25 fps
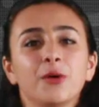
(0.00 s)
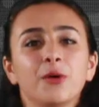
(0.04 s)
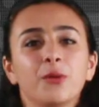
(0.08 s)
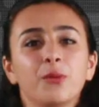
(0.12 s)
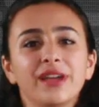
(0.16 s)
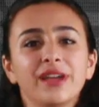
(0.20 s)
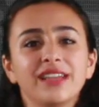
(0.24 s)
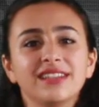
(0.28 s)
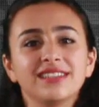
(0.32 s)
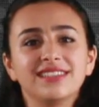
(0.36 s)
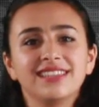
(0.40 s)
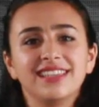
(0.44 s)

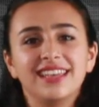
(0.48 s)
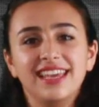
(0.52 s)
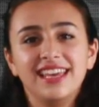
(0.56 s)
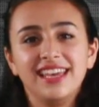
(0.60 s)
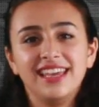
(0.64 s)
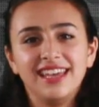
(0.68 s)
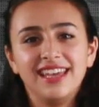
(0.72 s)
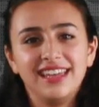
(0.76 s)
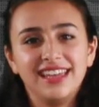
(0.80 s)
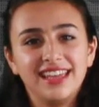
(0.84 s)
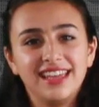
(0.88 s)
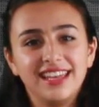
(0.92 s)
Wid
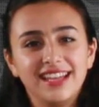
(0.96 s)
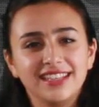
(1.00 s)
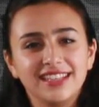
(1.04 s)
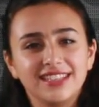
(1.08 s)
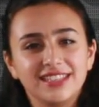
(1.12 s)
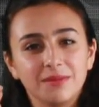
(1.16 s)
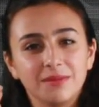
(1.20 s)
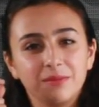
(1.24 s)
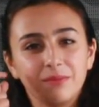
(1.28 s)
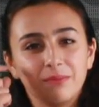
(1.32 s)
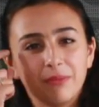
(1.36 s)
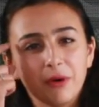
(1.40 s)
gi ye
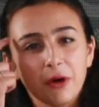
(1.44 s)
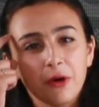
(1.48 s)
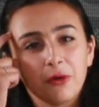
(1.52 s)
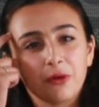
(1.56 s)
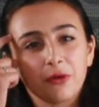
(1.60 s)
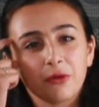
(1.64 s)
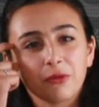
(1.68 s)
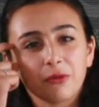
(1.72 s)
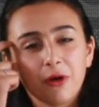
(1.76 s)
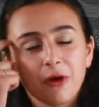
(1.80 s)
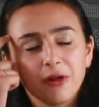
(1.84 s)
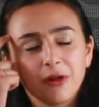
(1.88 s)
de
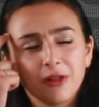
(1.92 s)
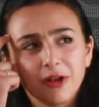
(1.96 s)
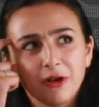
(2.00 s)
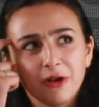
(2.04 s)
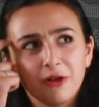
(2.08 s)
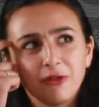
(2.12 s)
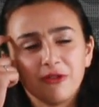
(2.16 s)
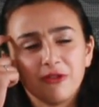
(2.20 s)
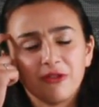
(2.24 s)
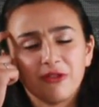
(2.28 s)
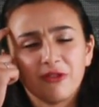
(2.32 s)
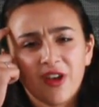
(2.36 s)
boke roll
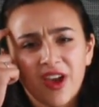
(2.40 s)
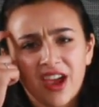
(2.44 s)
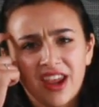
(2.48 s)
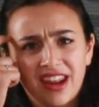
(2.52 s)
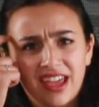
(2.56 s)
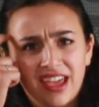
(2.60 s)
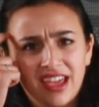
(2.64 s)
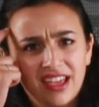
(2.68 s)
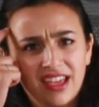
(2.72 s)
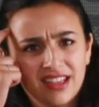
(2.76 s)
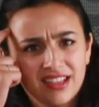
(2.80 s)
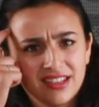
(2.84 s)
on
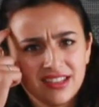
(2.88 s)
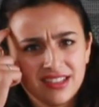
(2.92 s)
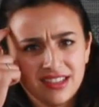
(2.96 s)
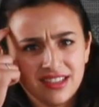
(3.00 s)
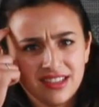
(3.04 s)
Friday.